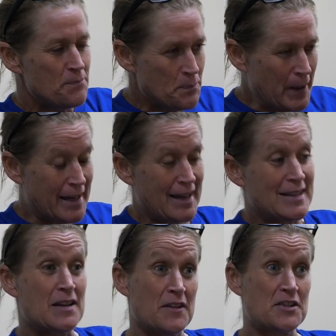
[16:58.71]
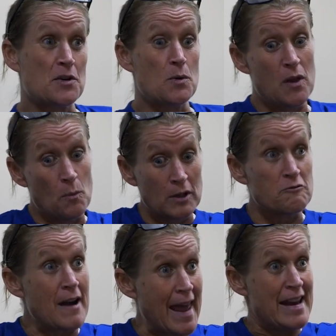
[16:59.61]
kids in the school that will
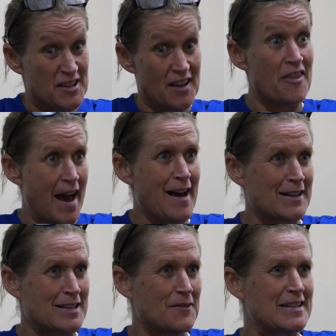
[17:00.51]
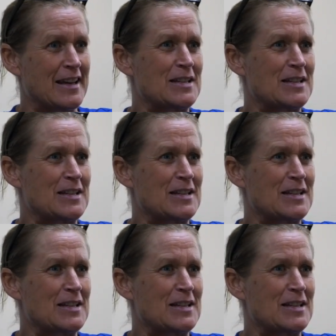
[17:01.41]
relate to that activity.